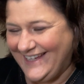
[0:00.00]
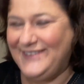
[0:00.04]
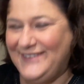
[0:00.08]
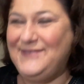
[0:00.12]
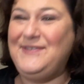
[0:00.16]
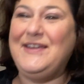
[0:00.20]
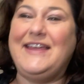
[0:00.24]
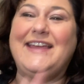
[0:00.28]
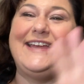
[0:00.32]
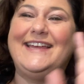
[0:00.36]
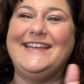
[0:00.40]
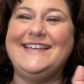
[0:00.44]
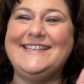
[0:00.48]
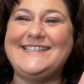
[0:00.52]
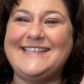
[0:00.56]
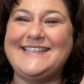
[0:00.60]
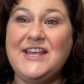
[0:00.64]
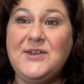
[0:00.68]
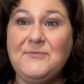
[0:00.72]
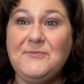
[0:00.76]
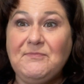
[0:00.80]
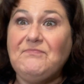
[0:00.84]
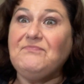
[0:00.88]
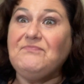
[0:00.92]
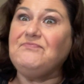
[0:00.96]
because
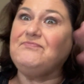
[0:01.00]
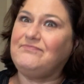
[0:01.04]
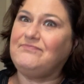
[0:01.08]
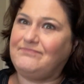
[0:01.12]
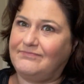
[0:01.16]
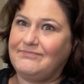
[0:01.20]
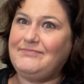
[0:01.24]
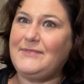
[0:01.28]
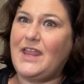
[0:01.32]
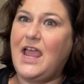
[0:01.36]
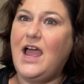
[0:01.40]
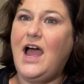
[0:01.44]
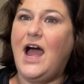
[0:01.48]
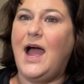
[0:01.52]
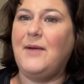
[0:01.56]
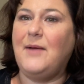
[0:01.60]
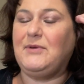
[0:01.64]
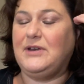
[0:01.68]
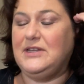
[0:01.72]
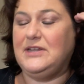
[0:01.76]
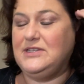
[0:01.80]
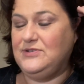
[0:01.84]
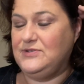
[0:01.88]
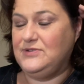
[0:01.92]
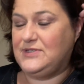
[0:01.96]
I'm going
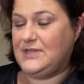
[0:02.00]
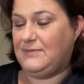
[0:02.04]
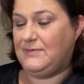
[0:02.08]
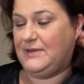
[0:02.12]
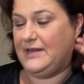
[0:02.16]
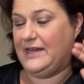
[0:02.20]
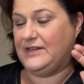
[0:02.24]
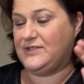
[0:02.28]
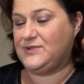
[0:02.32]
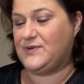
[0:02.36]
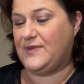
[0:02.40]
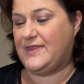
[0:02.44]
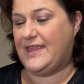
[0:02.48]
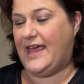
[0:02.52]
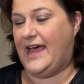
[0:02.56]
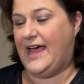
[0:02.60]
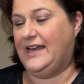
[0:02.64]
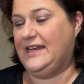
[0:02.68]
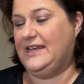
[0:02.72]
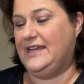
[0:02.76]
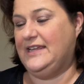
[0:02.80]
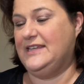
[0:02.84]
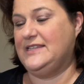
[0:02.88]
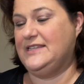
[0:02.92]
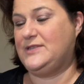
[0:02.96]
to do something else with that, is